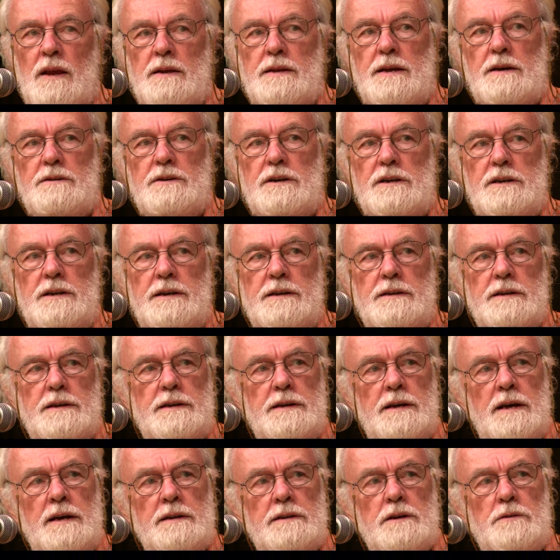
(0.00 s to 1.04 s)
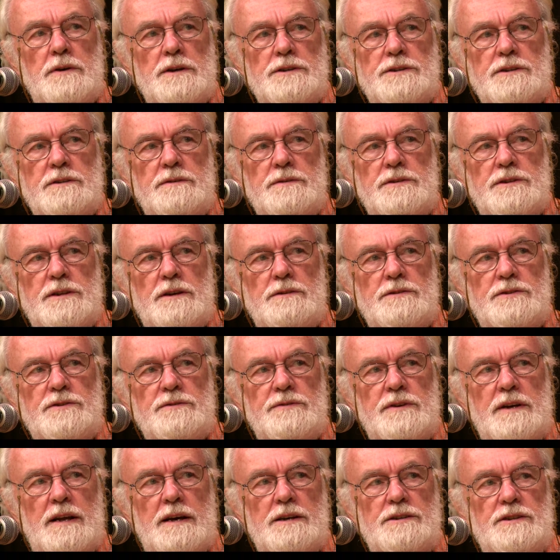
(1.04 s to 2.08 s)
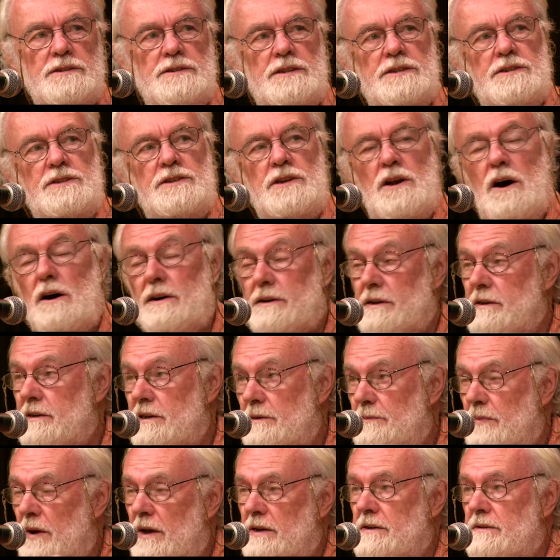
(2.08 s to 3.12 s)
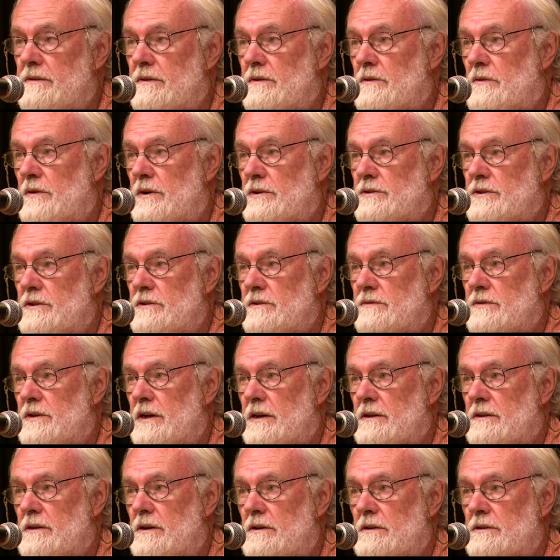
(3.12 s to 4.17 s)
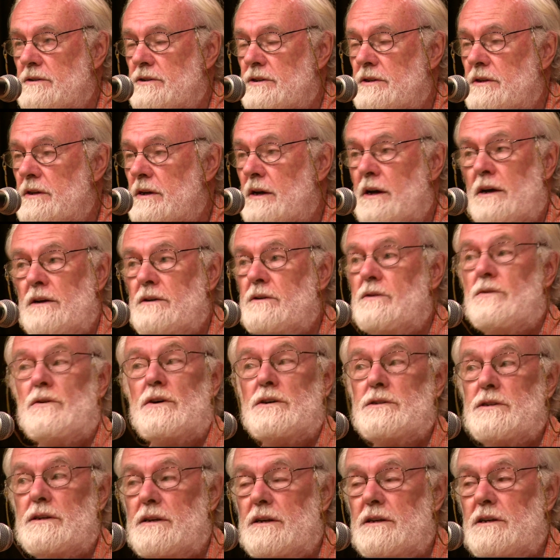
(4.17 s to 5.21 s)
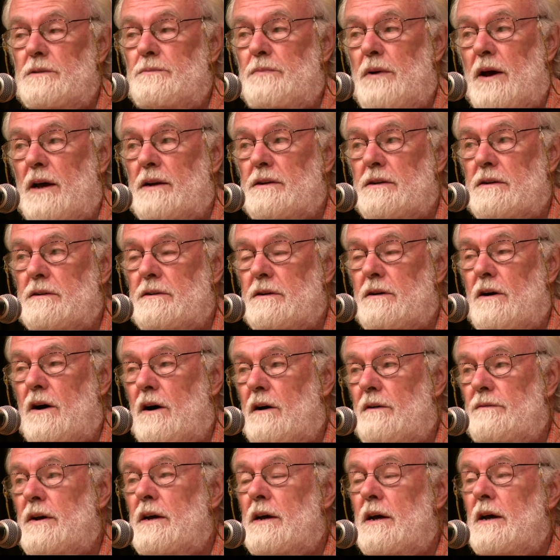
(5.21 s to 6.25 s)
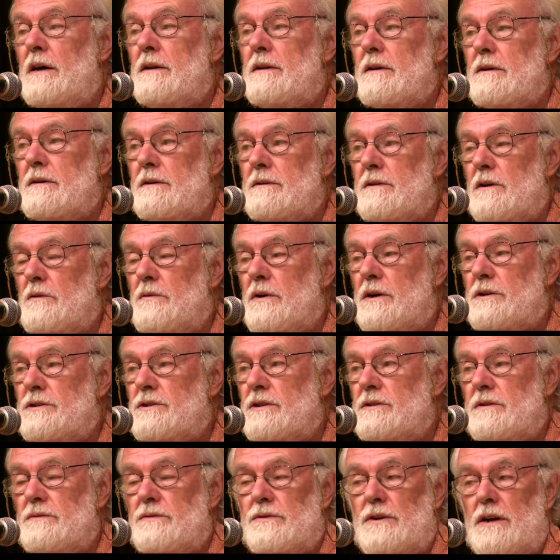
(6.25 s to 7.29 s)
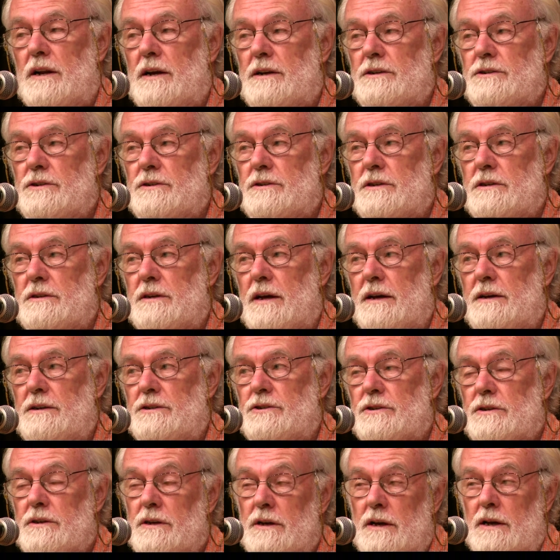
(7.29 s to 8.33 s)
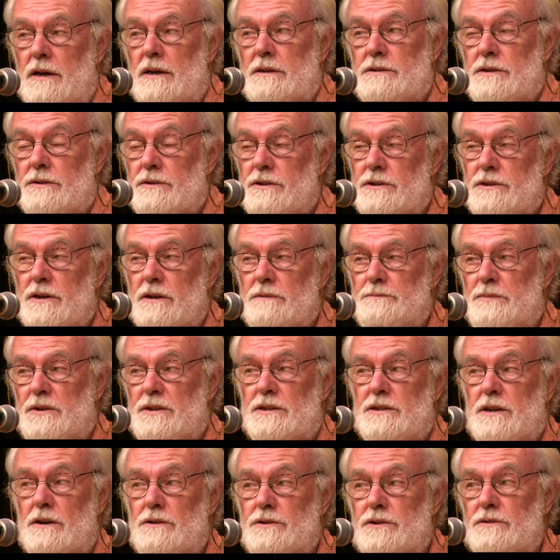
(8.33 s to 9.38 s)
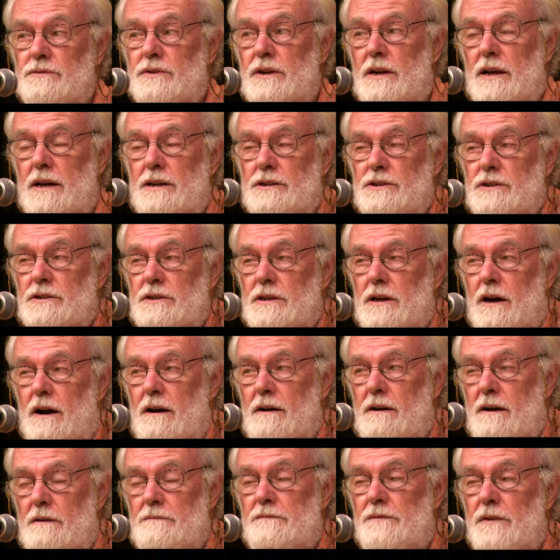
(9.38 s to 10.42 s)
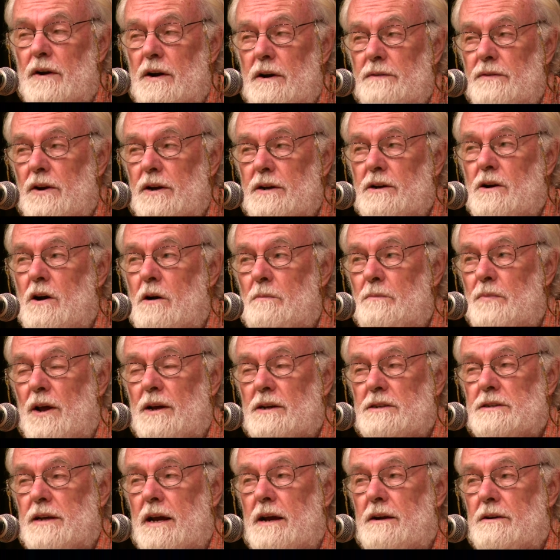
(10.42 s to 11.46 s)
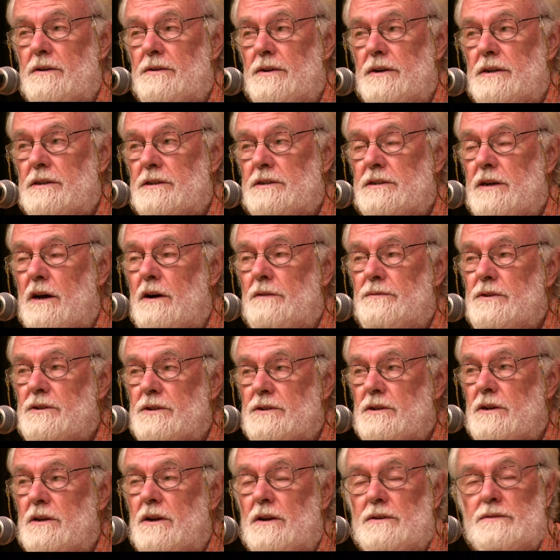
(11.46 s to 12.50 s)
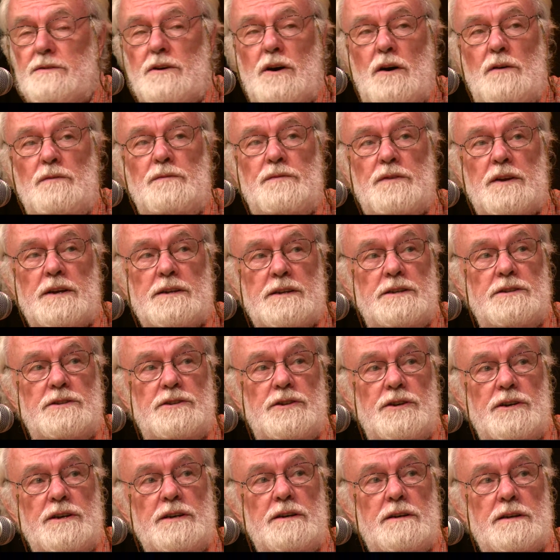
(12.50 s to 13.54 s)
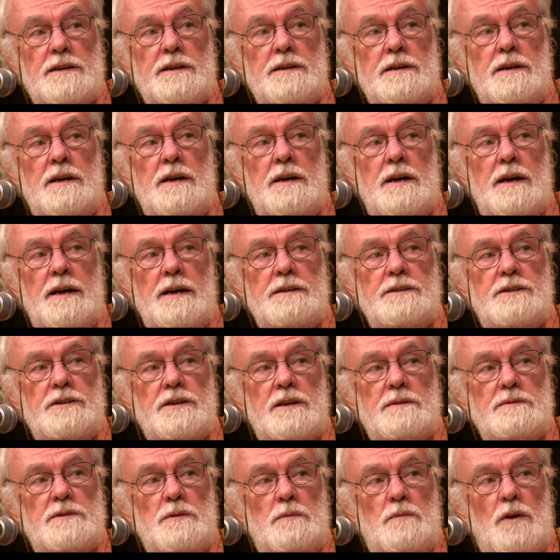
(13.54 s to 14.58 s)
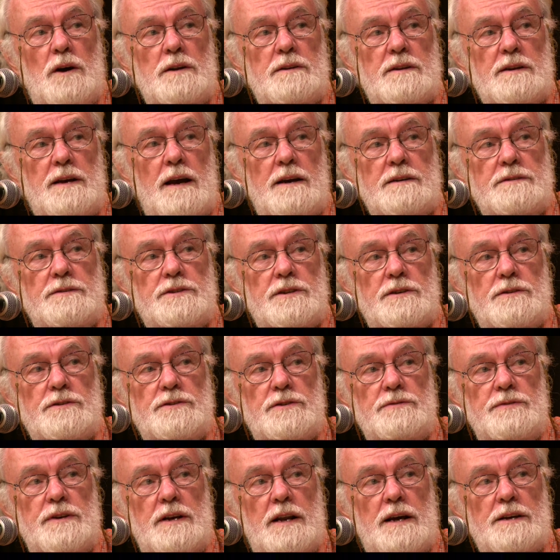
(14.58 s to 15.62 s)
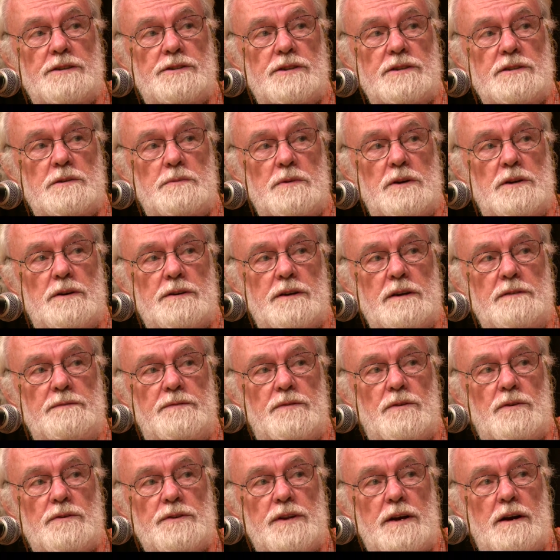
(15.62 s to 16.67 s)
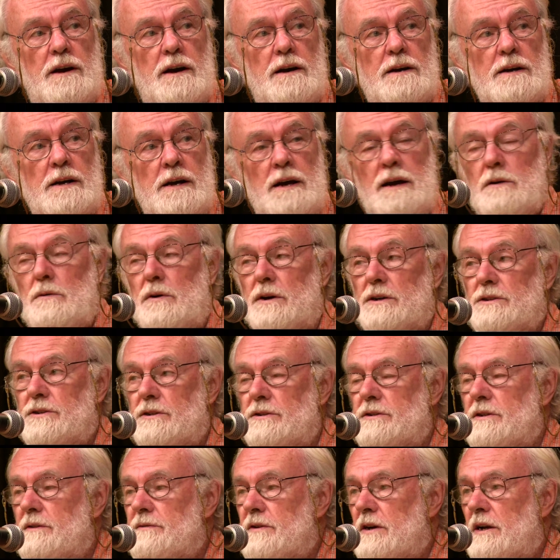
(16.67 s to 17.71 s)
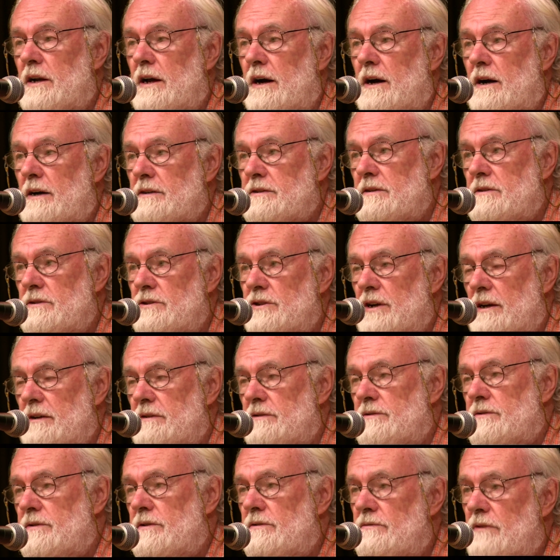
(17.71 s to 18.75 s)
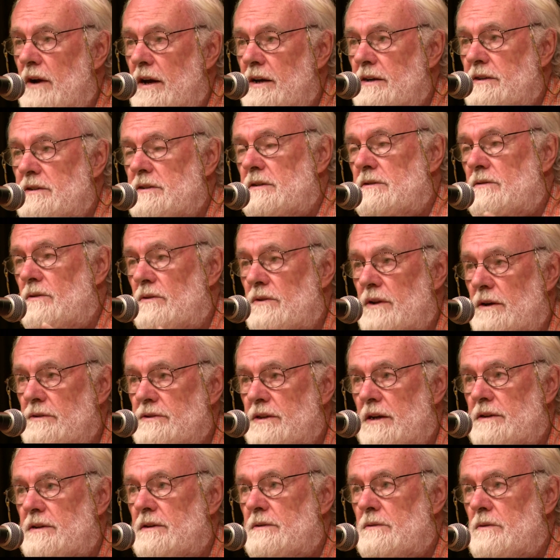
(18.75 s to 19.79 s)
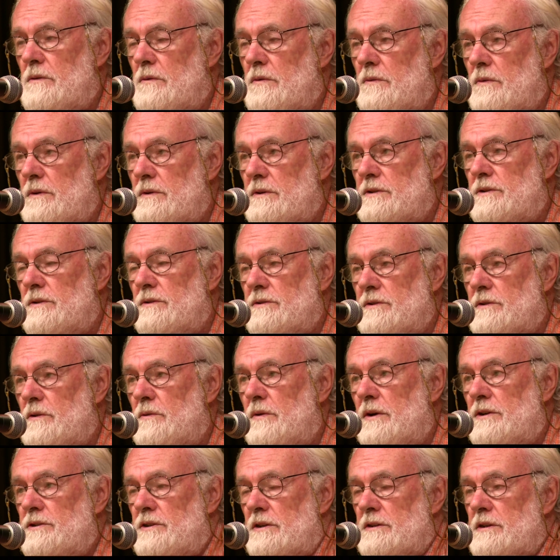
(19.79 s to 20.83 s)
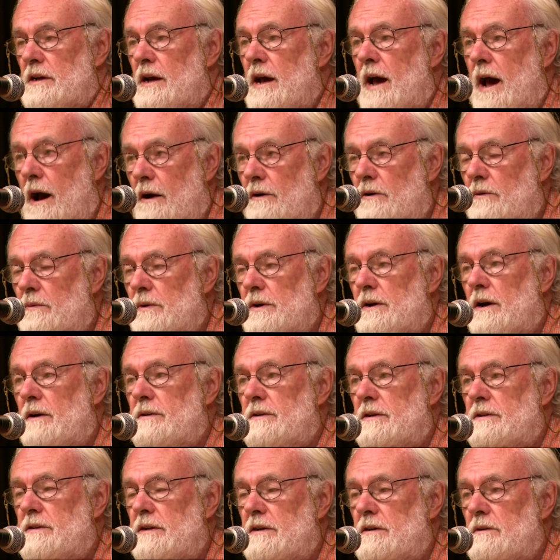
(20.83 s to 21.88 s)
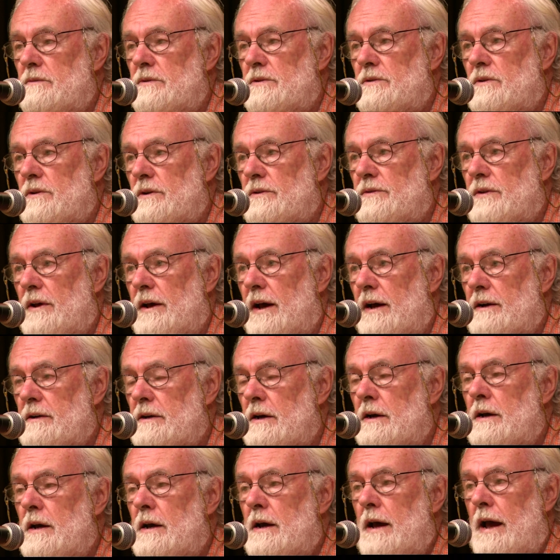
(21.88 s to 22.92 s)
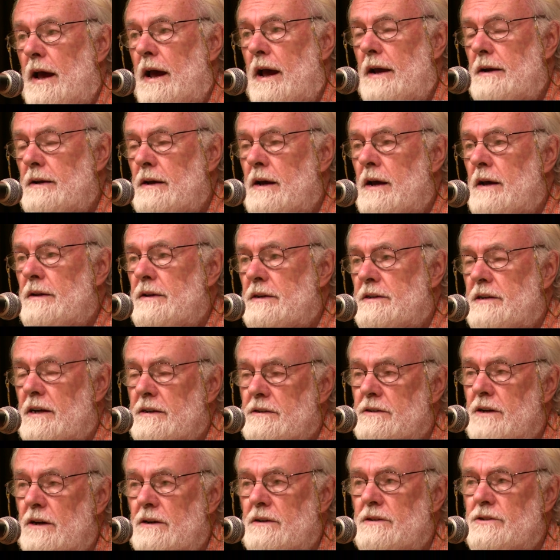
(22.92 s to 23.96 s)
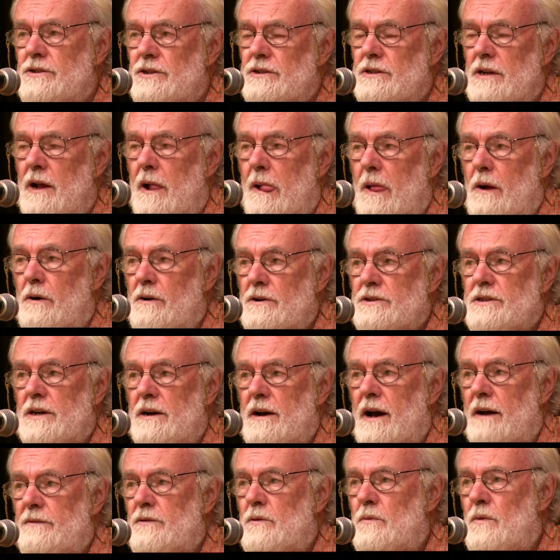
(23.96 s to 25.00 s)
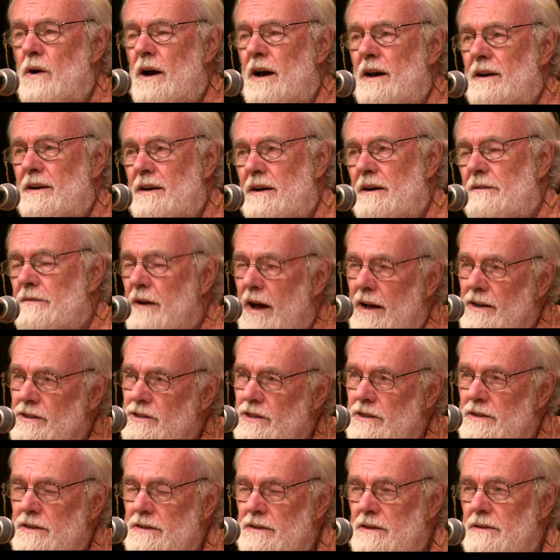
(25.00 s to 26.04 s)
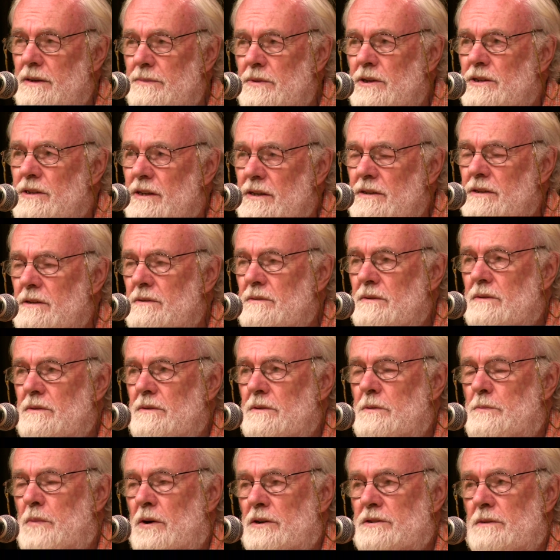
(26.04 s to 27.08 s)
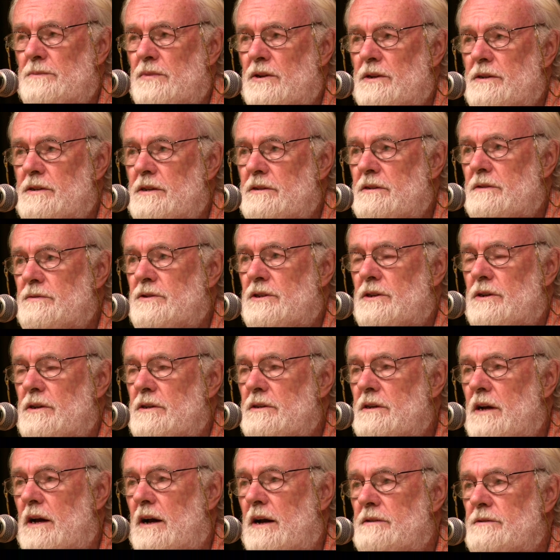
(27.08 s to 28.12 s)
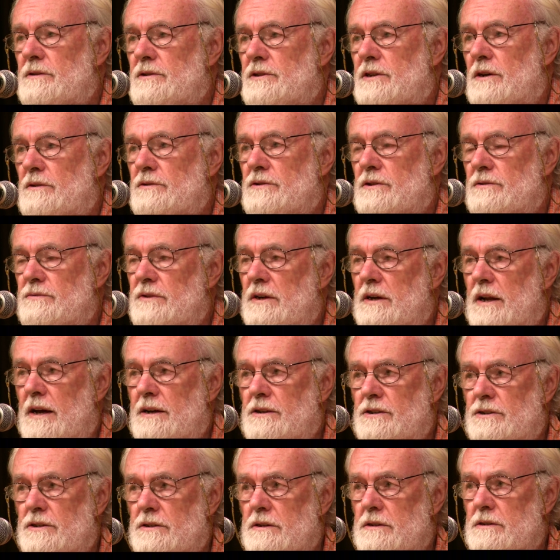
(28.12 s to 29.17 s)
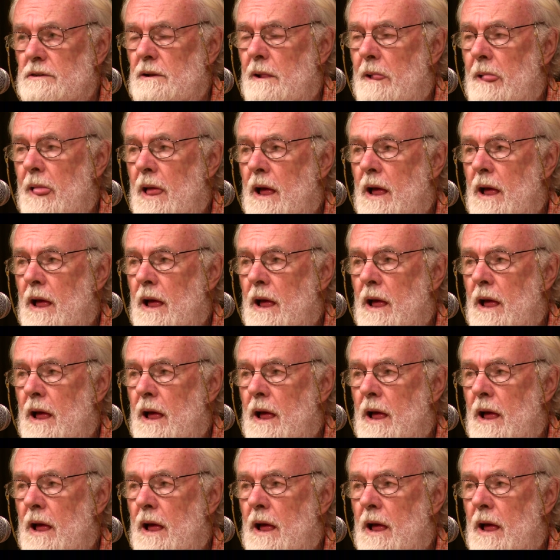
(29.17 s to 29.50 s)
Now, clearly, the question of social relations is not independent of the questions of technology, nor is it independent of the questions of the relation to nature. But the social relations are a very, very complex area in itself, and there's a lot of conflict internally in terms of what kinds of social relations we're looking for. There are questions of class and gender and race and all those other sorts of questions. How are we going to deal with all of that? And the technologies also have a way of actually limiting the possibilities of certain kinds of social relations.